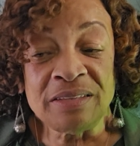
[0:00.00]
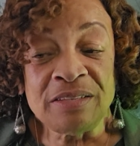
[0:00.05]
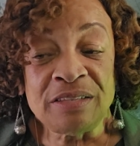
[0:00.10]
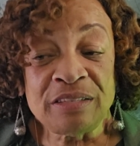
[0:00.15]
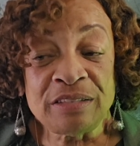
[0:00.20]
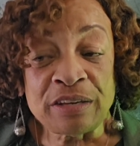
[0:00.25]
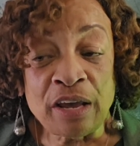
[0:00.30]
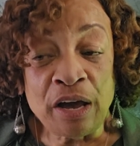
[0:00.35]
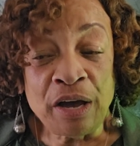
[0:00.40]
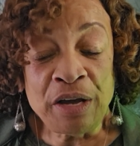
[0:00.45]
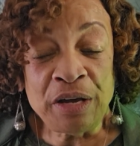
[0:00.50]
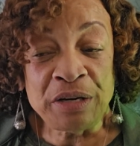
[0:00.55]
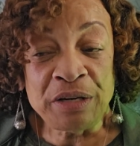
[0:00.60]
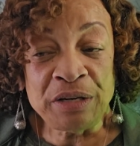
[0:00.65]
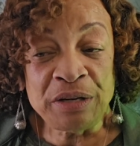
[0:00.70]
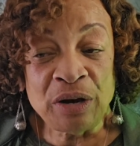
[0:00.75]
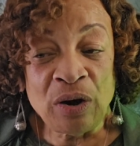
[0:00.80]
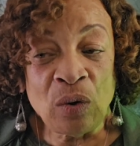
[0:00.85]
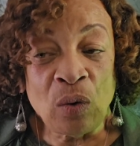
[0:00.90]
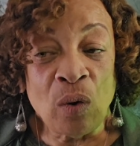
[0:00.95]
the
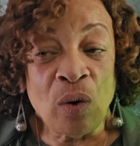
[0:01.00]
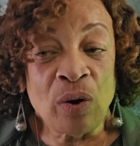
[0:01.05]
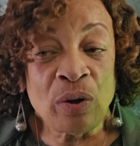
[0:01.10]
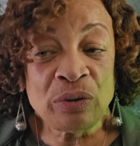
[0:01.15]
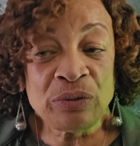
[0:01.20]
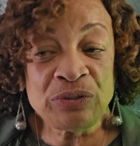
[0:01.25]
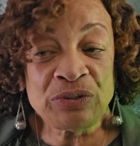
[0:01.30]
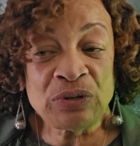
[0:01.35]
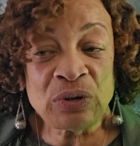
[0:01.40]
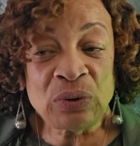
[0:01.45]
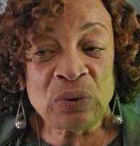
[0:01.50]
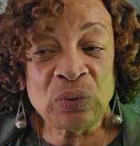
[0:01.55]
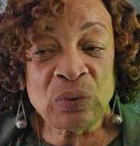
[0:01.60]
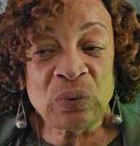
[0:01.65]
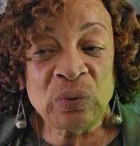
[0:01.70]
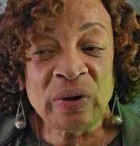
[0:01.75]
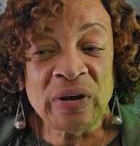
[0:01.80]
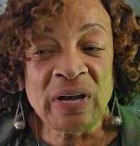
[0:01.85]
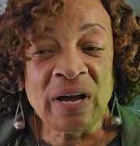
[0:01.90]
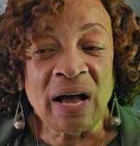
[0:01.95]
sun
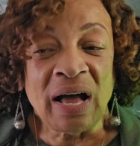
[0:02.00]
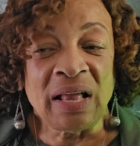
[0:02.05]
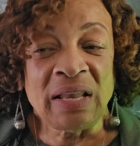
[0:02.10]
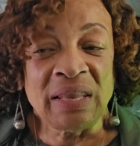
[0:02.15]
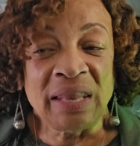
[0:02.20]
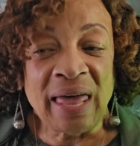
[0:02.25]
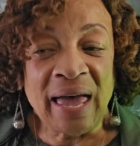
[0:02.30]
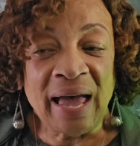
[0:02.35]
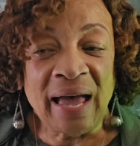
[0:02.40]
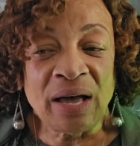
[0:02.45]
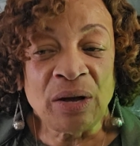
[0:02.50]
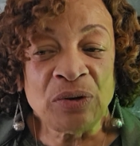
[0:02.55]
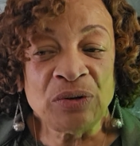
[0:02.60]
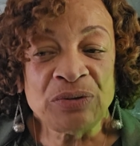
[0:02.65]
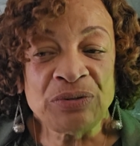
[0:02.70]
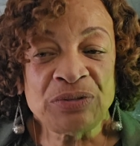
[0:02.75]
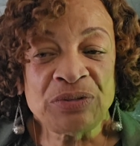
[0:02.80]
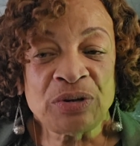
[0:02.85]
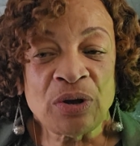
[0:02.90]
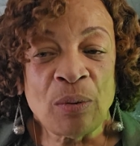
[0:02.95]
also
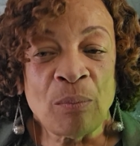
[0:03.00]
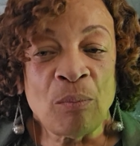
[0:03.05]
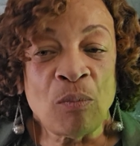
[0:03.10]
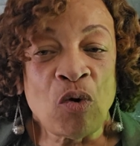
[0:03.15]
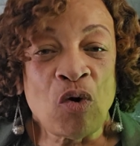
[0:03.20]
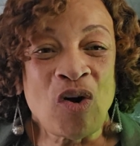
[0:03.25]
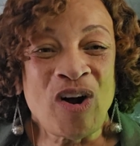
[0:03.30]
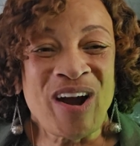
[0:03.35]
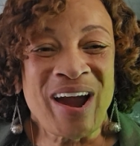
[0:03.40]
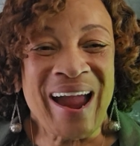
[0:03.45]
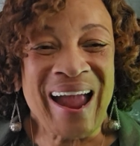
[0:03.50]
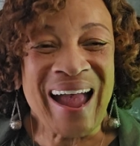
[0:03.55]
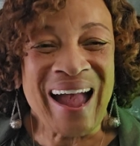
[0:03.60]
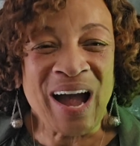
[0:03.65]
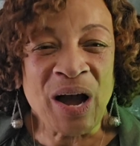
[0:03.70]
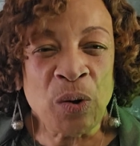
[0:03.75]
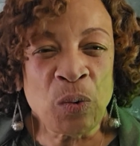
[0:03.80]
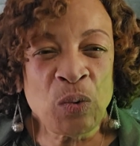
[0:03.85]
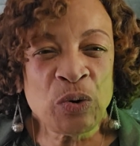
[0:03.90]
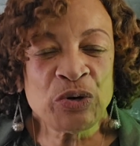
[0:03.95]
allows more
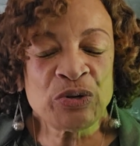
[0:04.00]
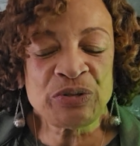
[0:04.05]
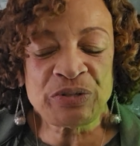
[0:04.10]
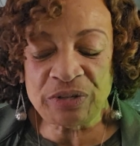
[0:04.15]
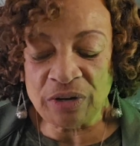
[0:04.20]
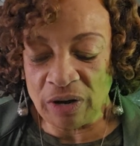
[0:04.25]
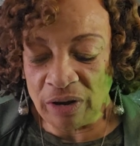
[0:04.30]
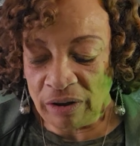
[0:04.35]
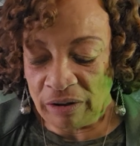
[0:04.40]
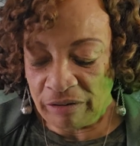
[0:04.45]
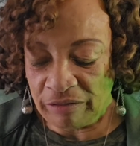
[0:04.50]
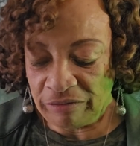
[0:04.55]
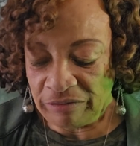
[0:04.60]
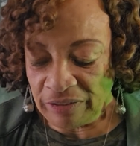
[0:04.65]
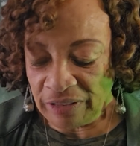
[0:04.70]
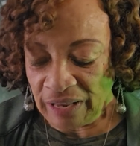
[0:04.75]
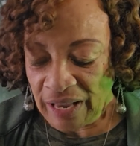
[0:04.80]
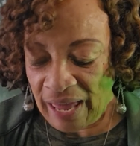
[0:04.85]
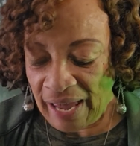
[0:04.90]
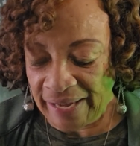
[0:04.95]
hours
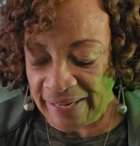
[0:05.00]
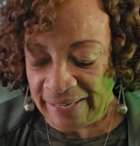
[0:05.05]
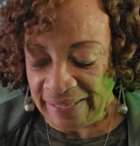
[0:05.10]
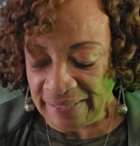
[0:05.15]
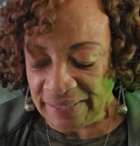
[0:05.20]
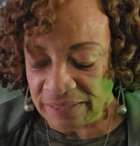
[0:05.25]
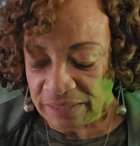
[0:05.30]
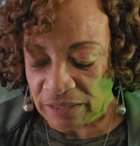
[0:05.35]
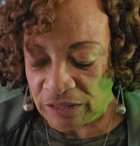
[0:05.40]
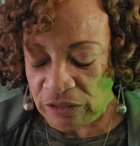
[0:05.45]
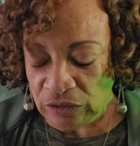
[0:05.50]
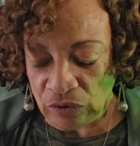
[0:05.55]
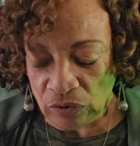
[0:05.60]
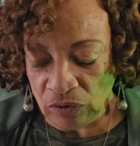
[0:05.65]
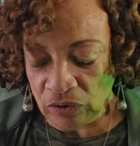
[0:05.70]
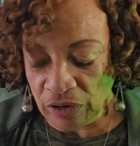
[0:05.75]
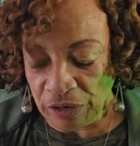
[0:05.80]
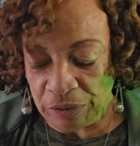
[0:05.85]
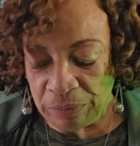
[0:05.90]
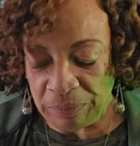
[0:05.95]
of light.
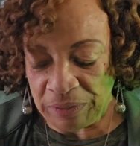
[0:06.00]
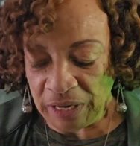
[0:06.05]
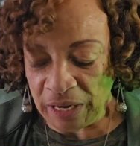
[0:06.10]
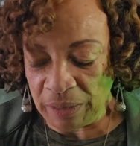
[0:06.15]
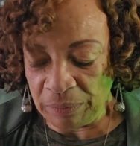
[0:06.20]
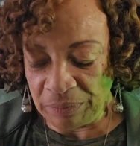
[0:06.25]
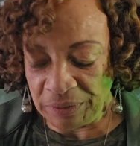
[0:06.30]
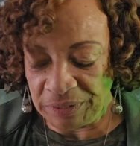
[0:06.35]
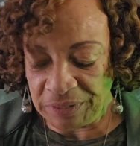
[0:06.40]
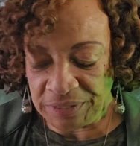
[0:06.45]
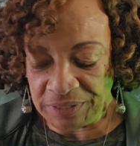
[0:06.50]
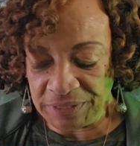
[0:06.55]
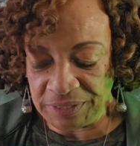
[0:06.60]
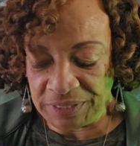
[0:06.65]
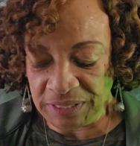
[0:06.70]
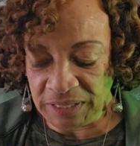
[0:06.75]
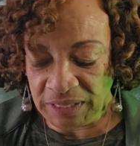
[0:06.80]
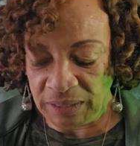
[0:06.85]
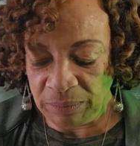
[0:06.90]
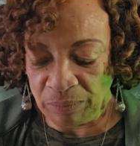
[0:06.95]
You're going to be able to
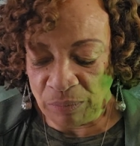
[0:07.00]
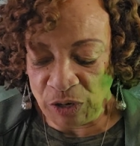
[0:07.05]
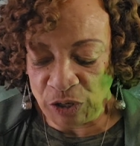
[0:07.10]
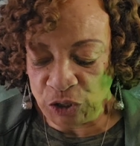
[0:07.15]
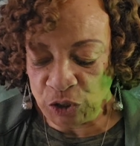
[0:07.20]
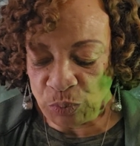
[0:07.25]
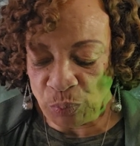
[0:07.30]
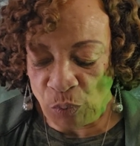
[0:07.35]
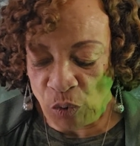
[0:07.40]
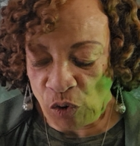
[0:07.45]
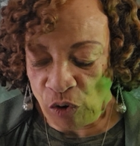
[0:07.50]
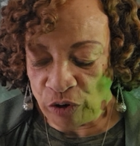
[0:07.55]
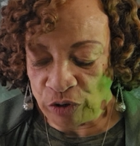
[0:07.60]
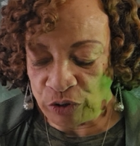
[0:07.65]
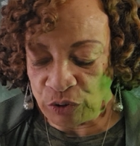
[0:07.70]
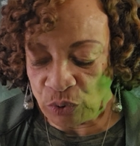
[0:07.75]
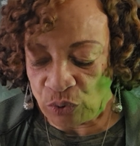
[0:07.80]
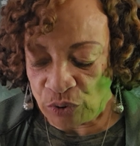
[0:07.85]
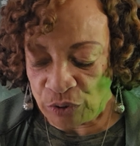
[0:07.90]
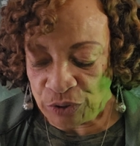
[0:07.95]
see much more.
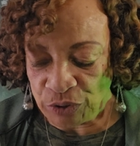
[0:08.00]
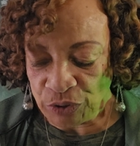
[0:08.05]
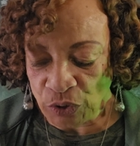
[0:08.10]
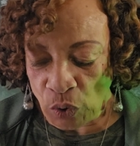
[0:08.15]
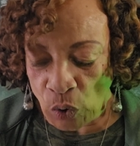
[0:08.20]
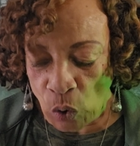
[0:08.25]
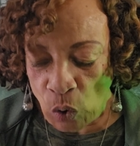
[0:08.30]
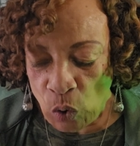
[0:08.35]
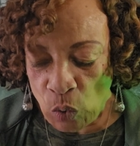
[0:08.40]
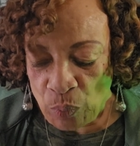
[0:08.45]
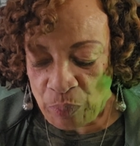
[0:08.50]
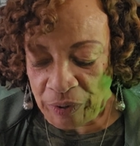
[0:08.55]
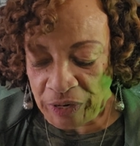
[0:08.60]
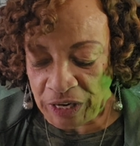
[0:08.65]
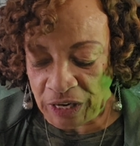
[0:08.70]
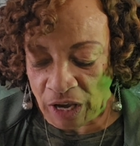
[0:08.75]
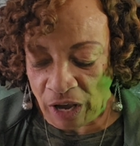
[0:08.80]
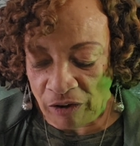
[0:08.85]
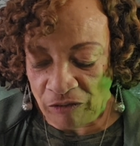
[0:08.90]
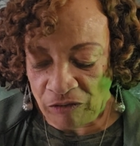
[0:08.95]
Doors are
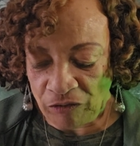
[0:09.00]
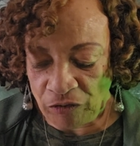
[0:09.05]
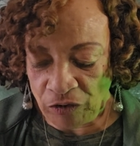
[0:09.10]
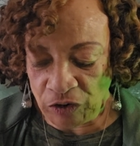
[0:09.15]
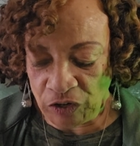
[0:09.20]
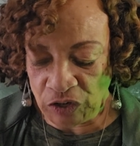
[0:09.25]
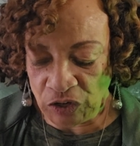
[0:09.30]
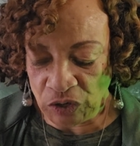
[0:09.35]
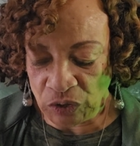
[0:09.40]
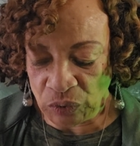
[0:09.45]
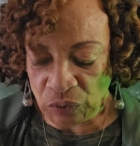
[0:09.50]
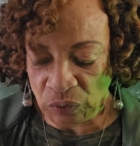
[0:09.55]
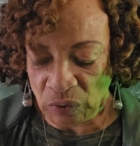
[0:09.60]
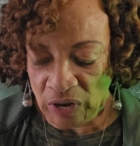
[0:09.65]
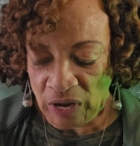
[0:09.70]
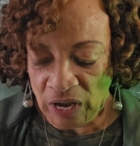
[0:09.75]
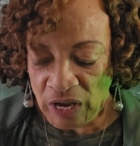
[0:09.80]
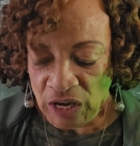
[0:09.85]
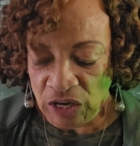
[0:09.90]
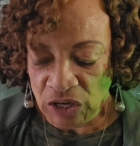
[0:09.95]
opening up for you.